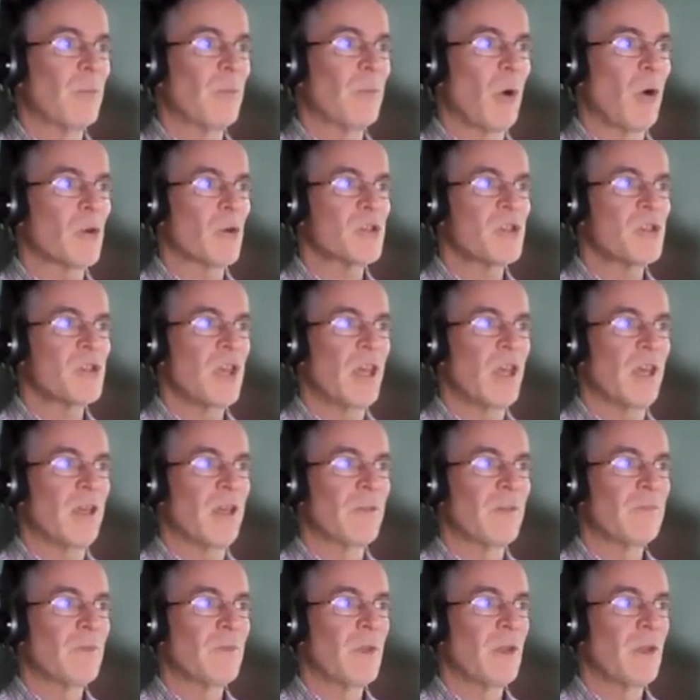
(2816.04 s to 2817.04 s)
box here.
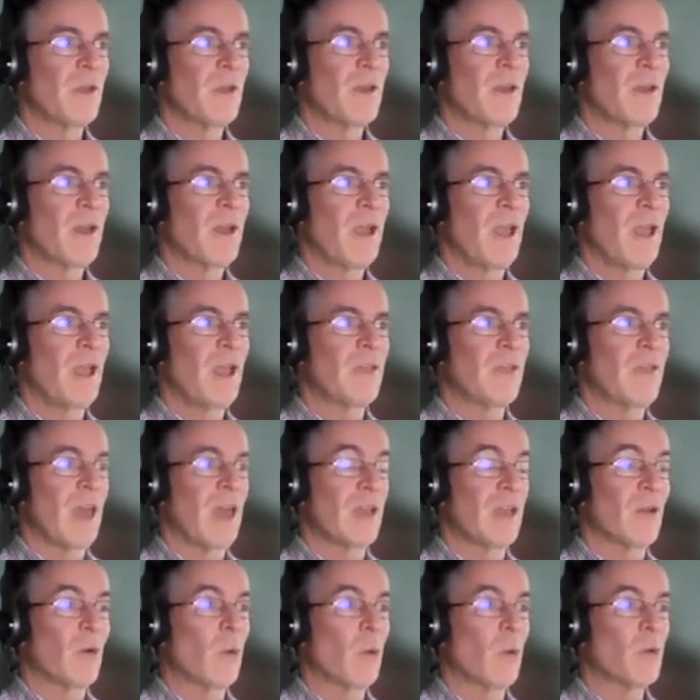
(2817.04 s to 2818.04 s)
It
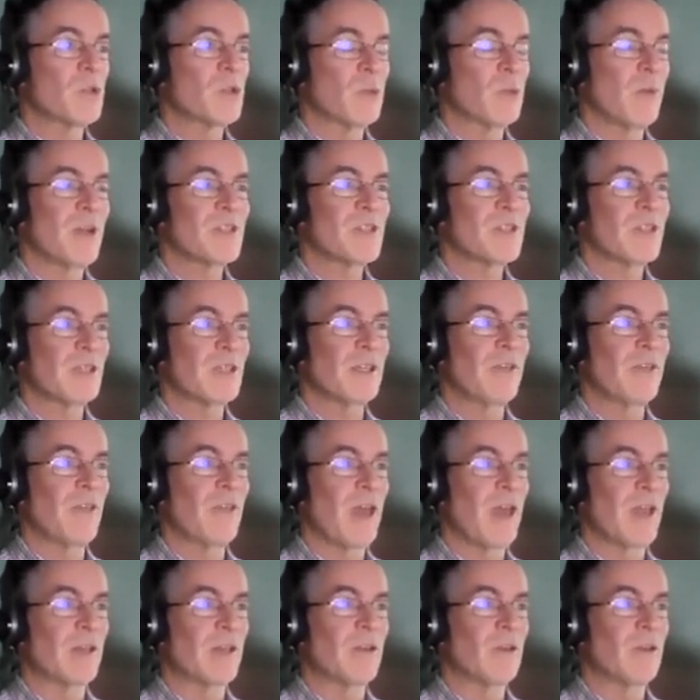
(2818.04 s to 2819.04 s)
then automatically
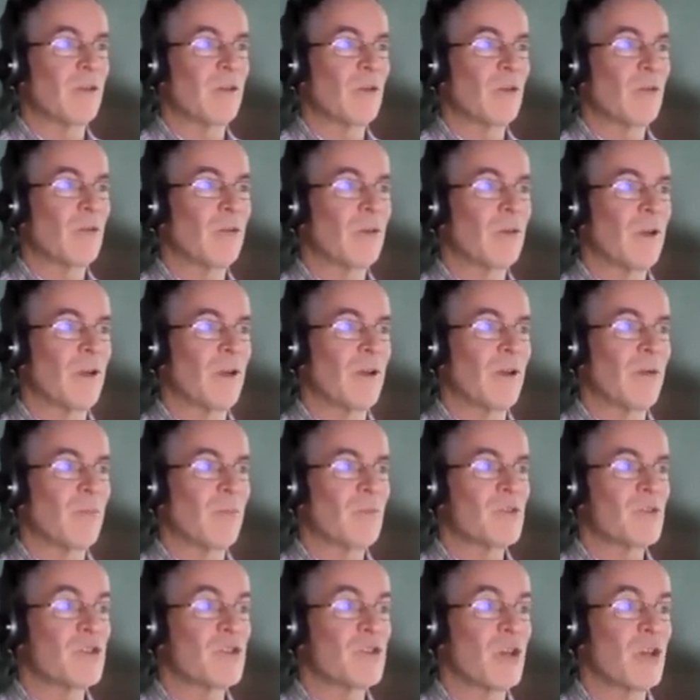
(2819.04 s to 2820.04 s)

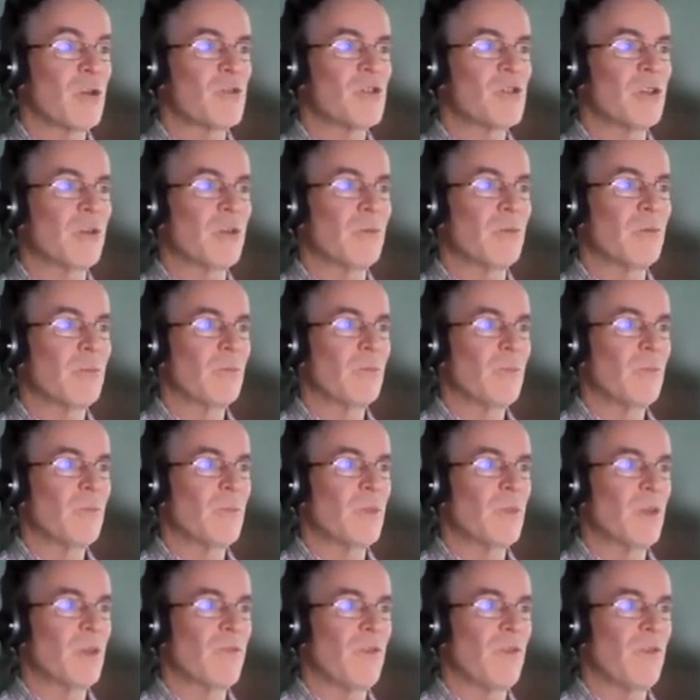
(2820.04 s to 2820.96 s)
shows you the